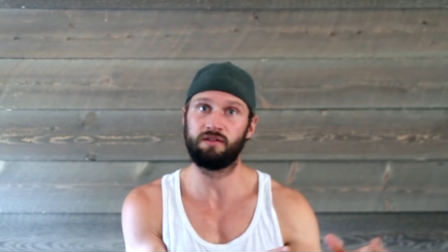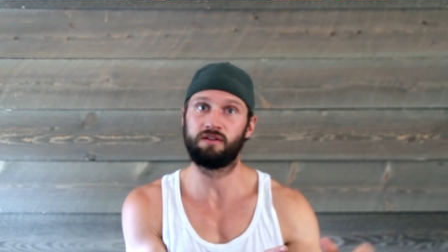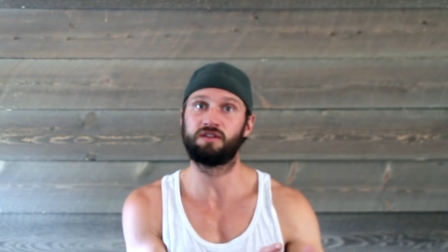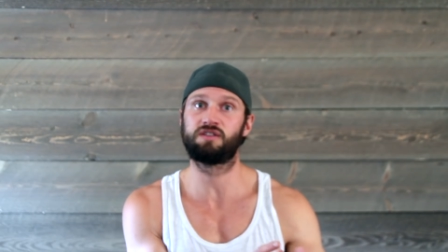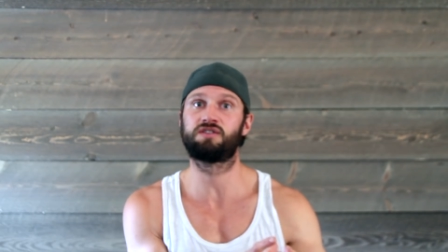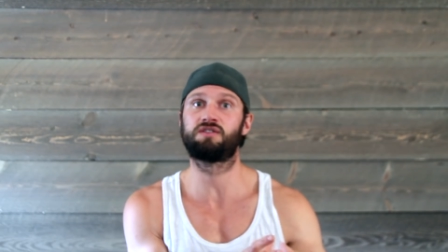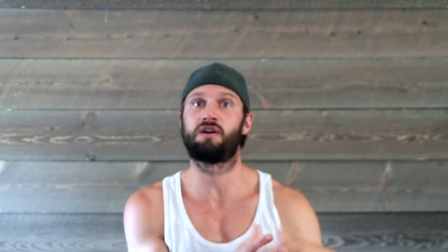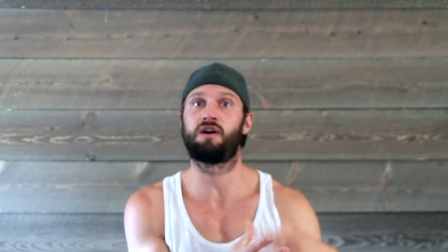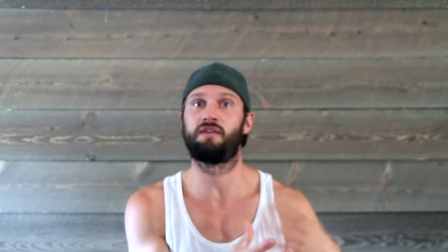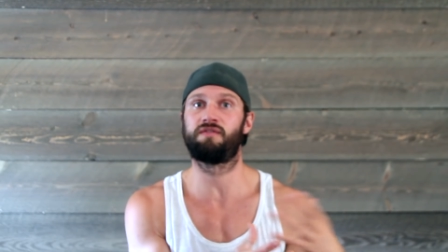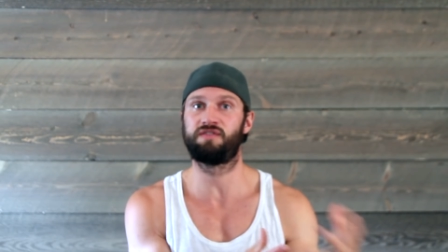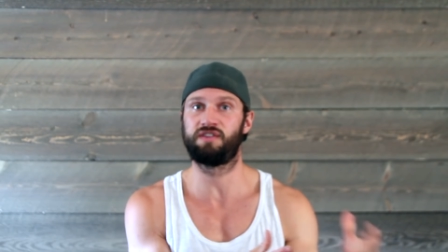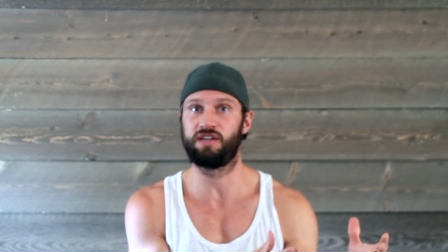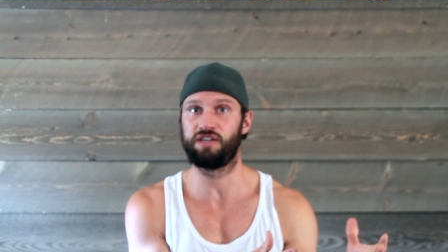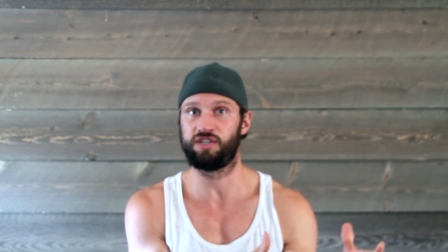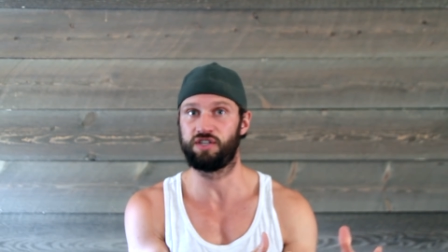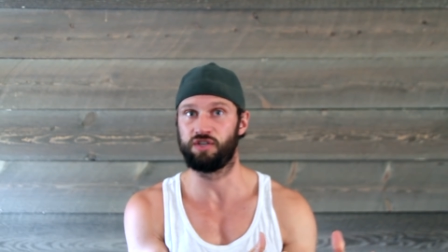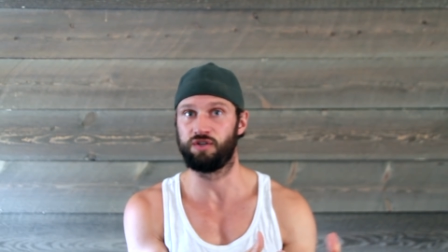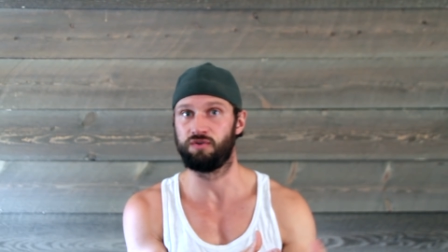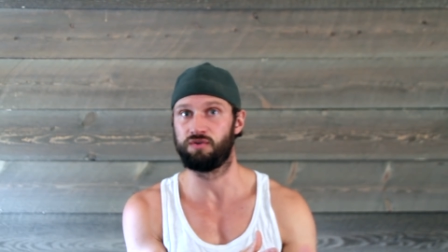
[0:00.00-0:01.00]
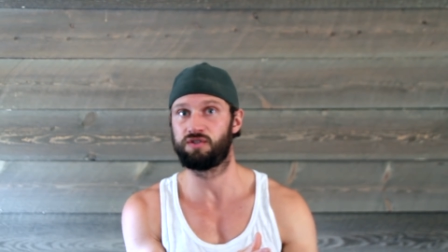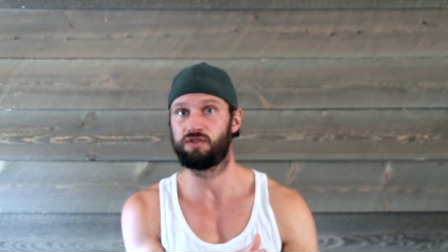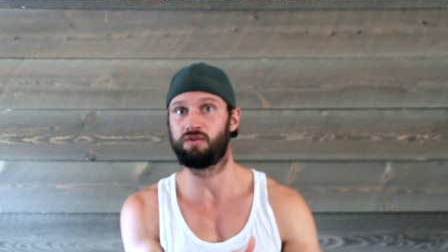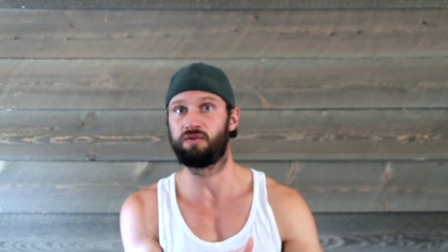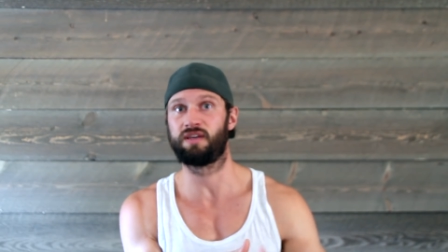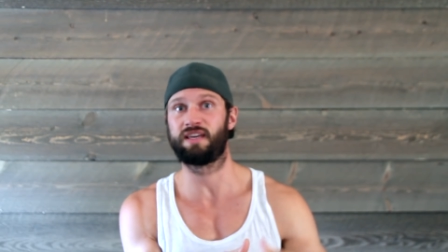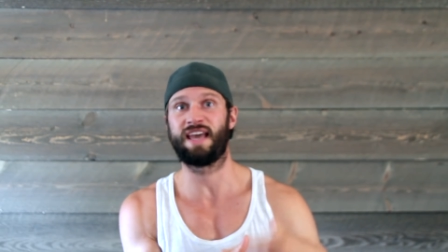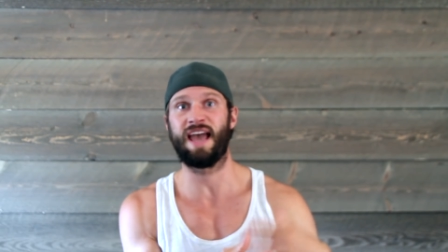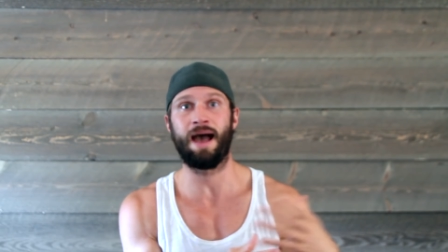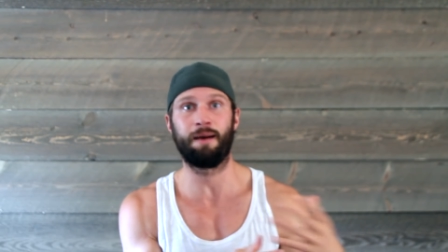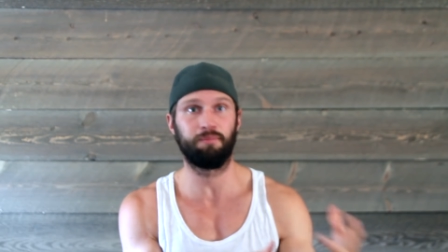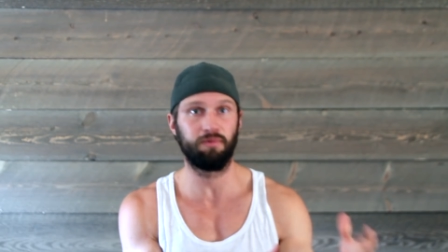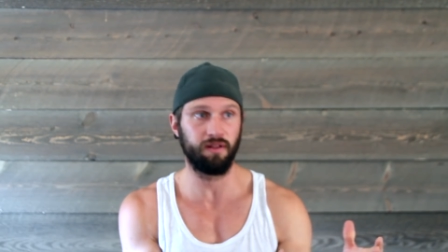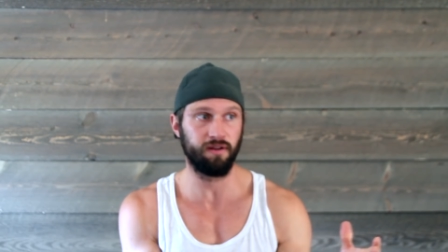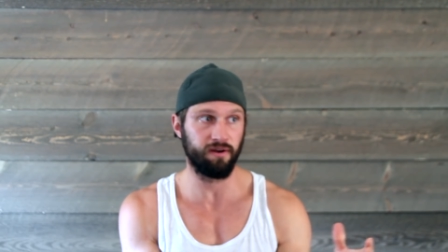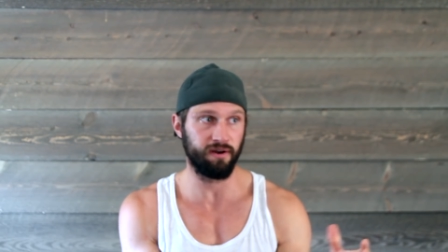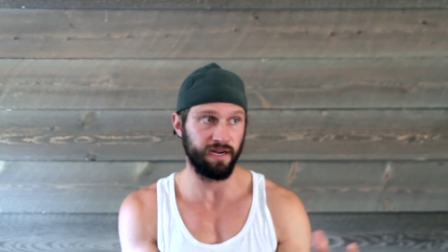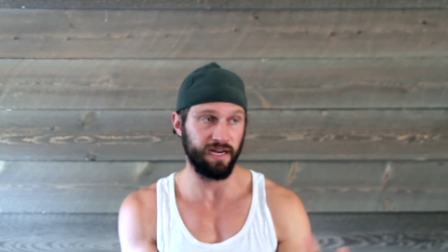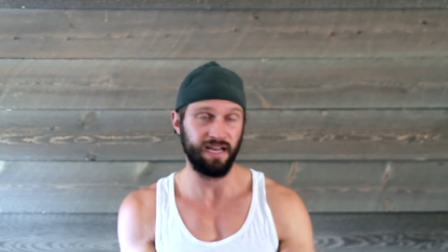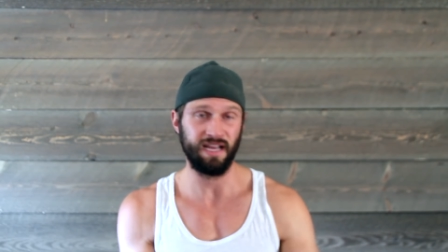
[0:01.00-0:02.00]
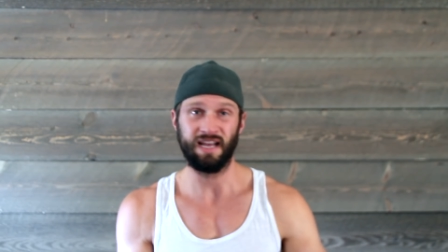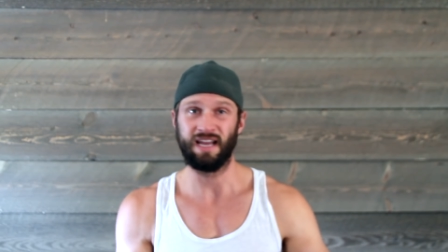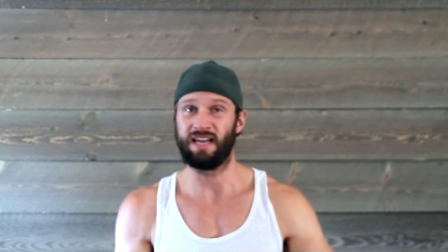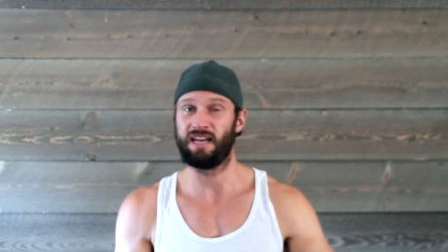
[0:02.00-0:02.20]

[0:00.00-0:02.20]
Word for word: the soft tissue. So the capillary,